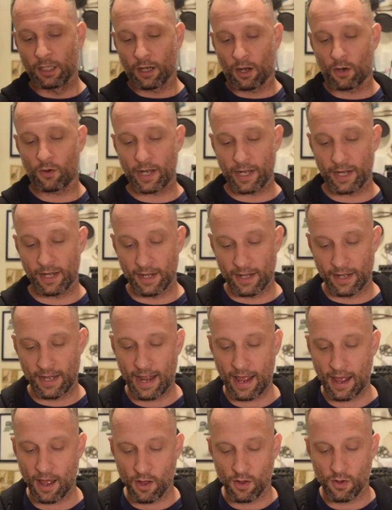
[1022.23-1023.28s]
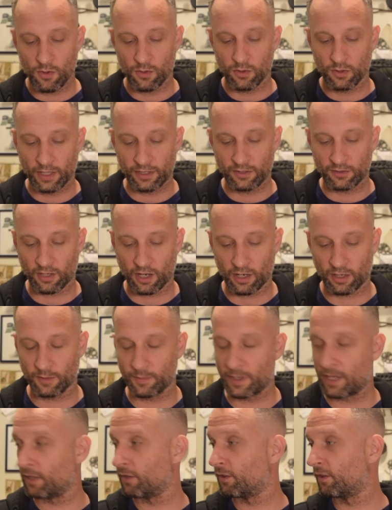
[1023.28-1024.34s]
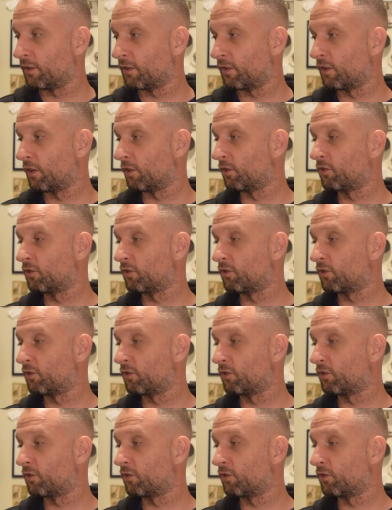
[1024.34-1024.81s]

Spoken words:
All right, now let's talk about the